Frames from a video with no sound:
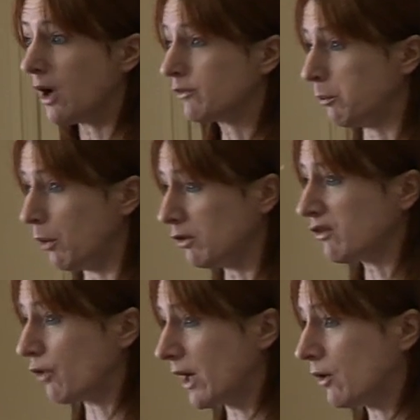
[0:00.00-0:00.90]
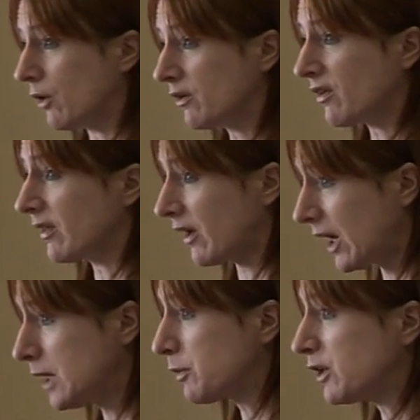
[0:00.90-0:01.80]
of the Pulse records and
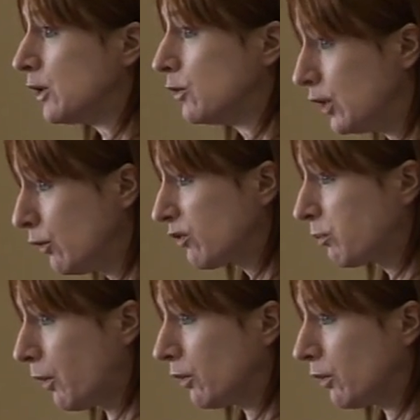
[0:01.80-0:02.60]
that anybody who used